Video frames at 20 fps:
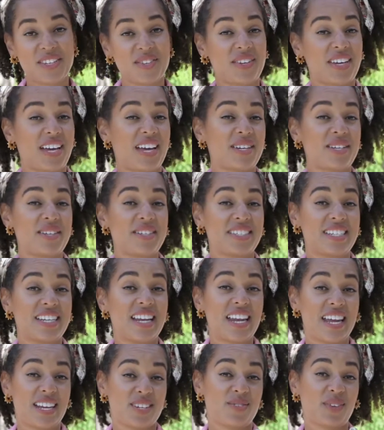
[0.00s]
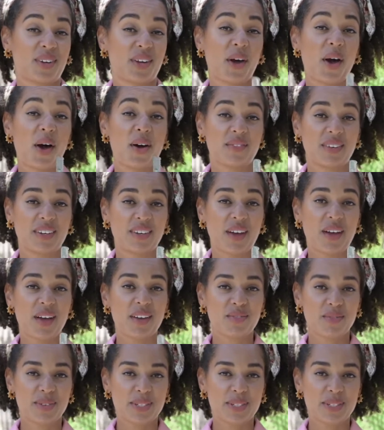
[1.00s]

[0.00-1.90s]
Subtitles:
you can use an electric carving knife,